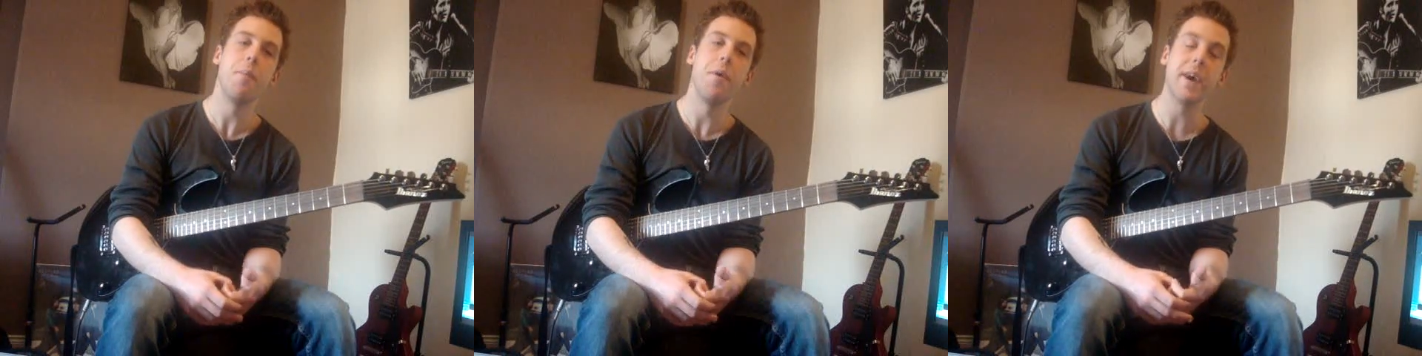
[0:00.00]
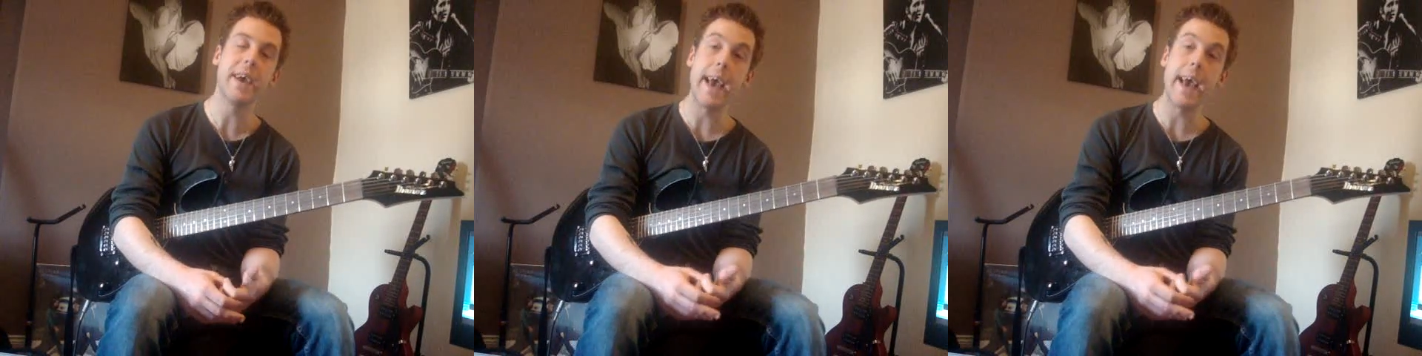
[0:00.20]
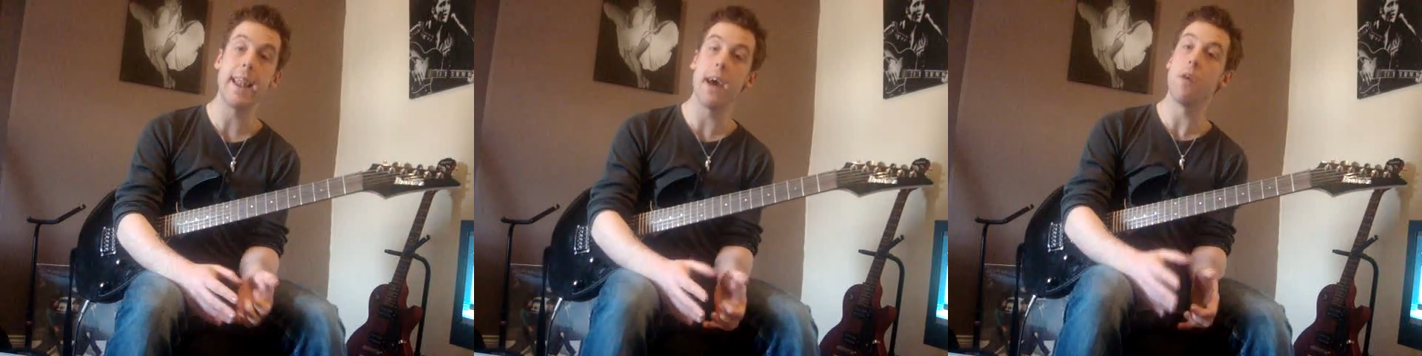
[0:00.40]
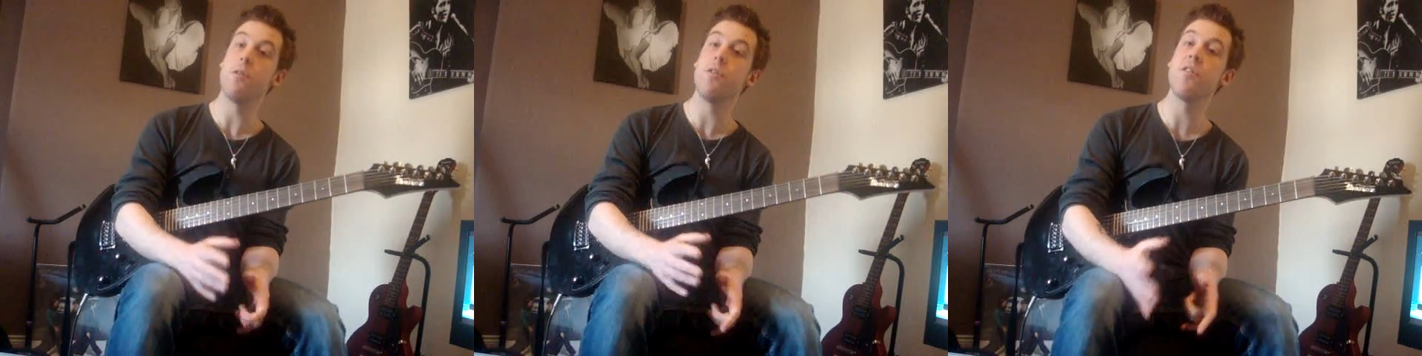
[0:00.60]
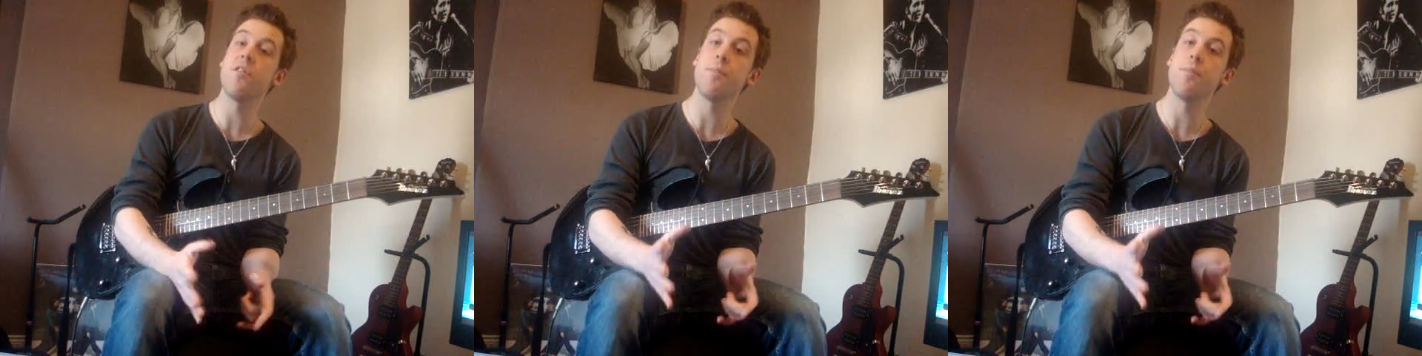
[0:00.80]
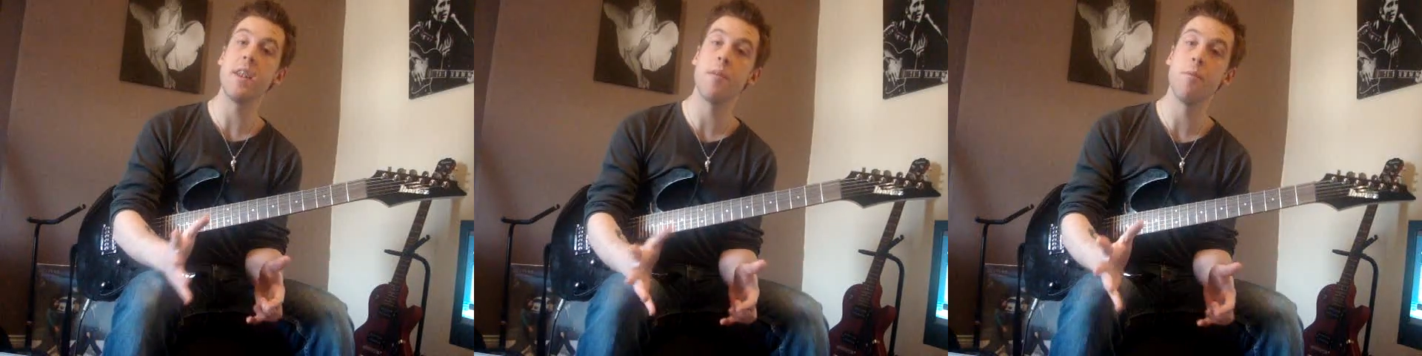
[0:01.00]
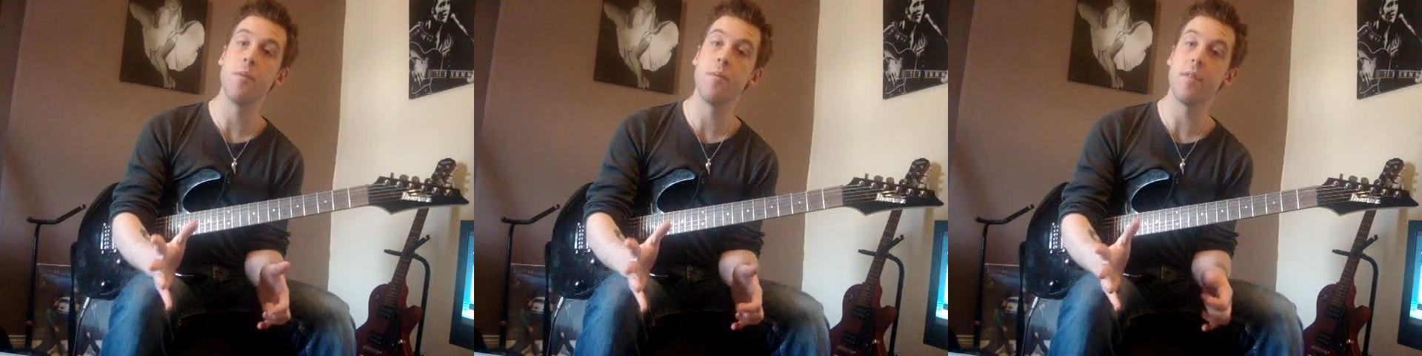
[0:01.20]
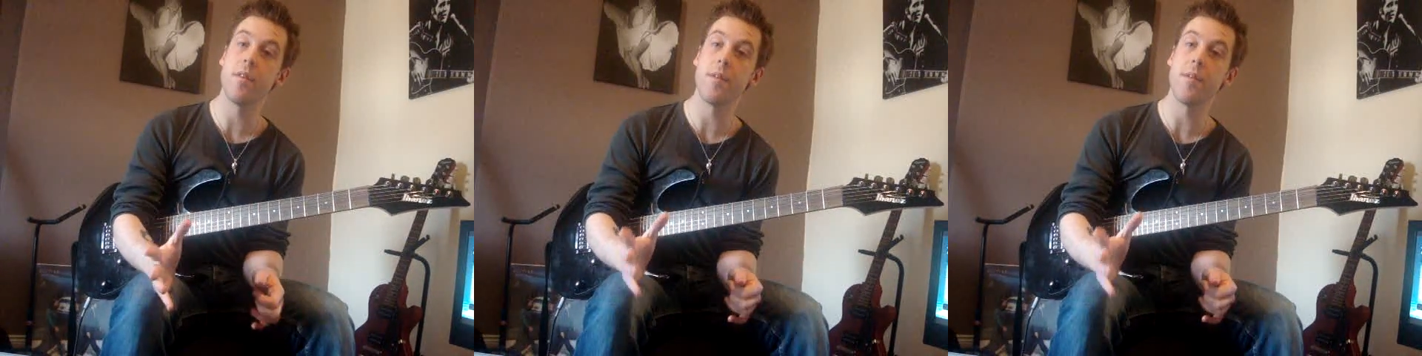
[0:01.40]
But again, I would just spend a
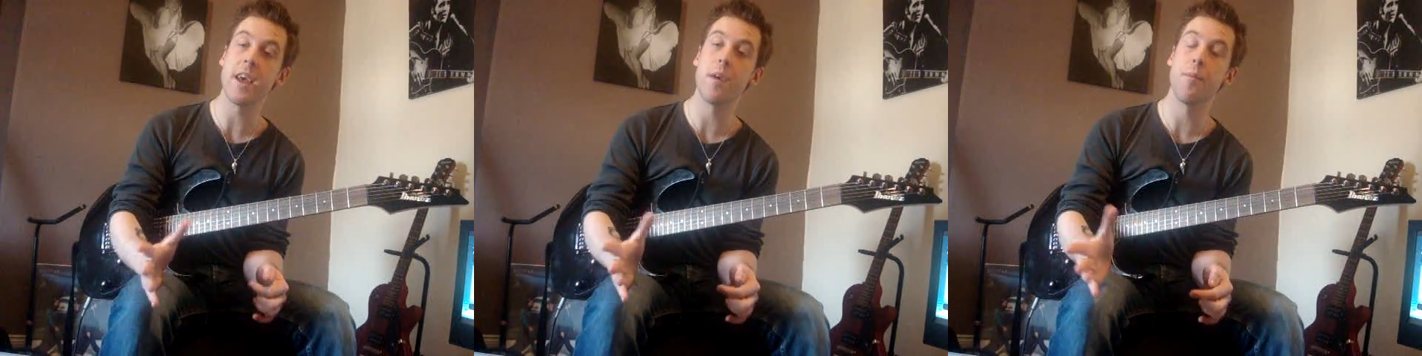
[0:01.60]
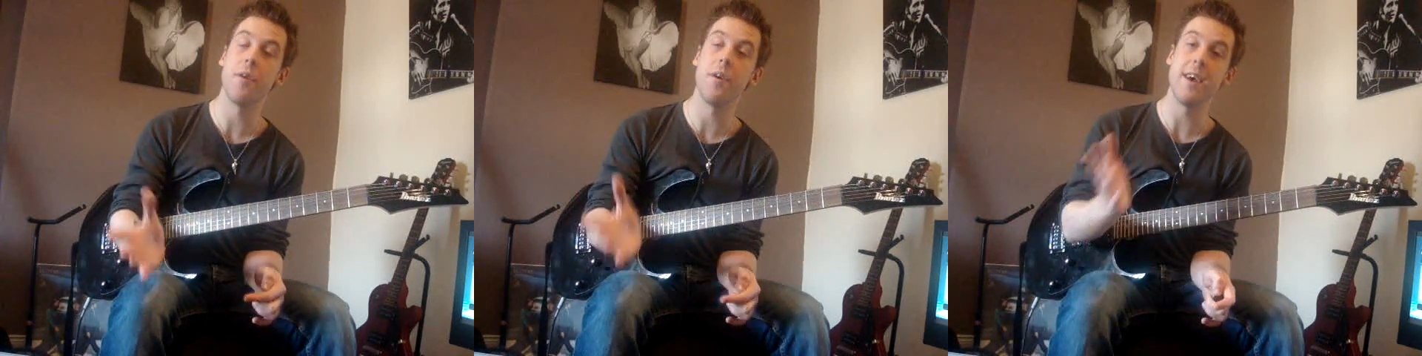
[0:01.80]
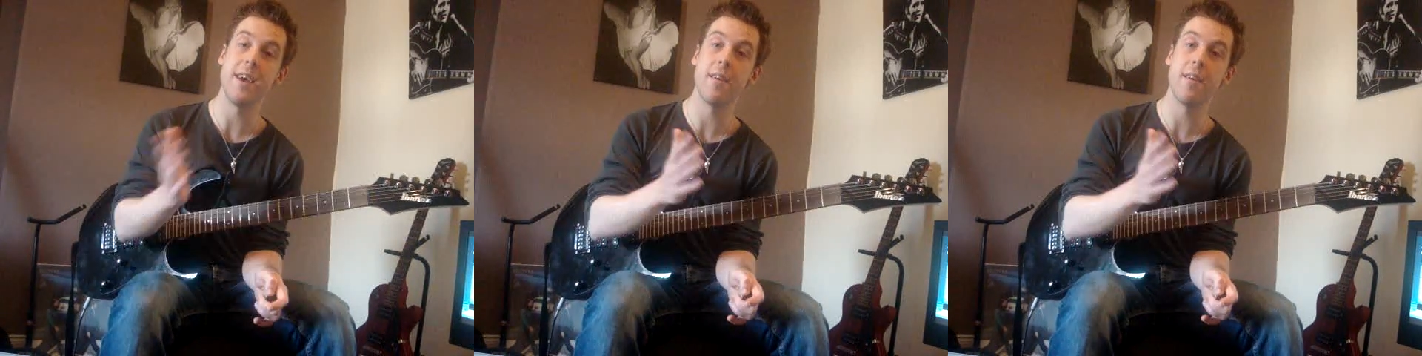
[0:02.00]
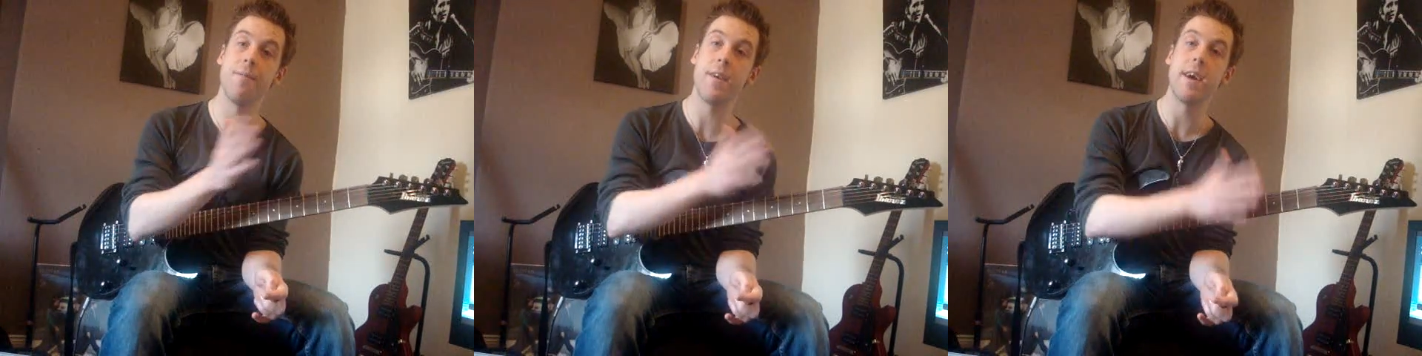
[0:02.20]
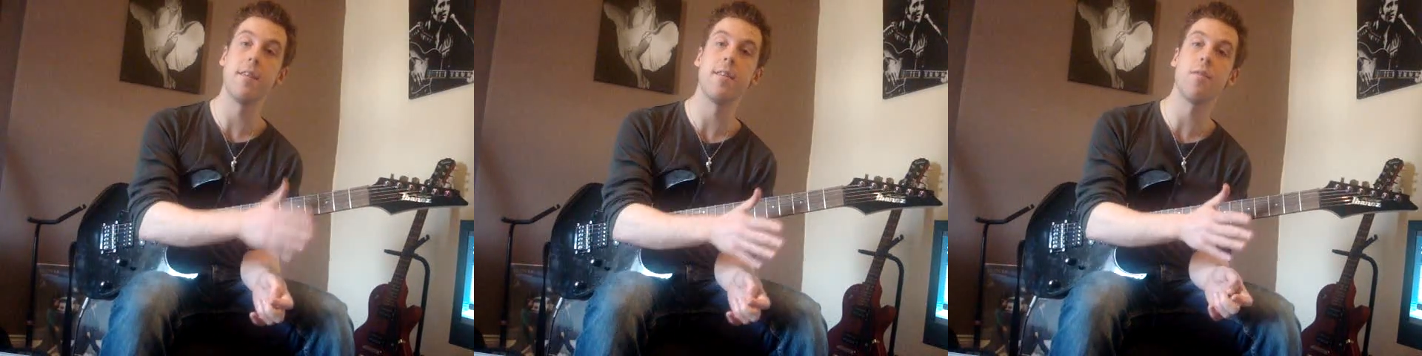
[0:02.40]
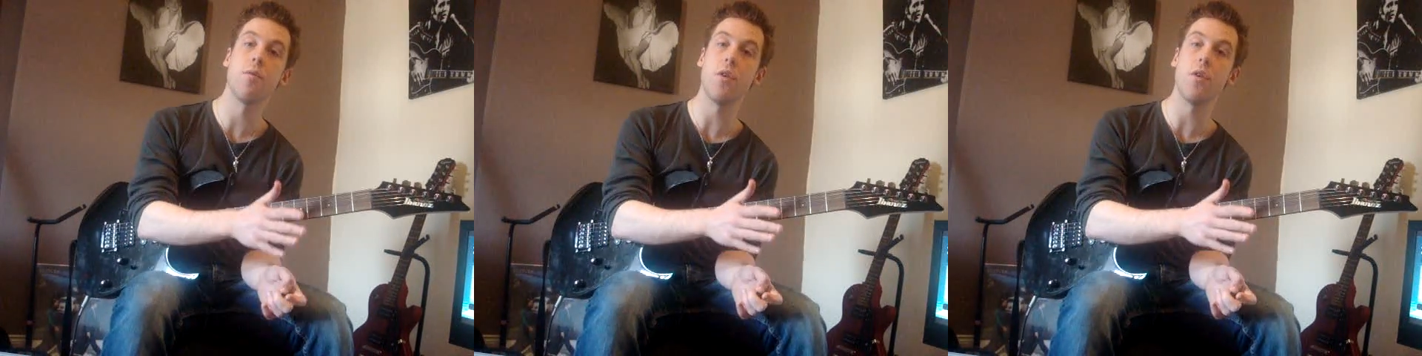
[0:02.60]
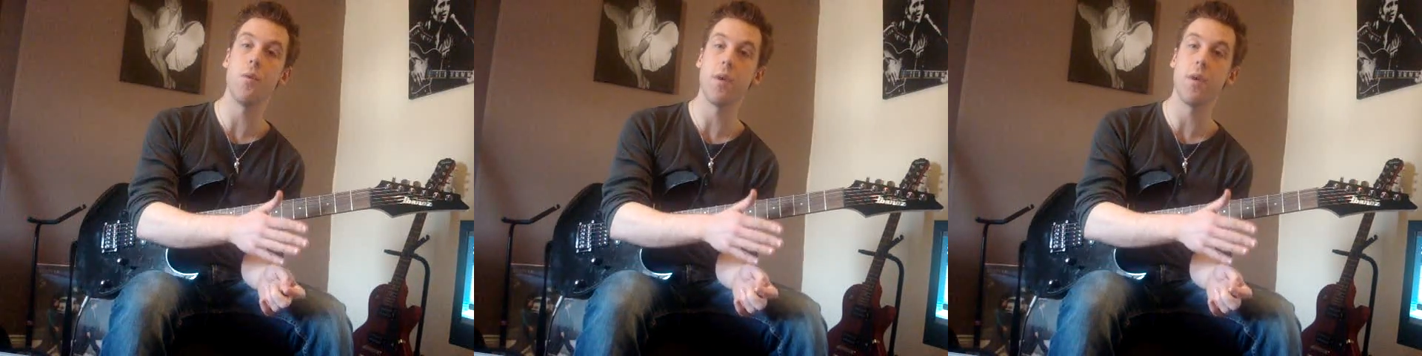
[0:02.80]
moment to think about in advance what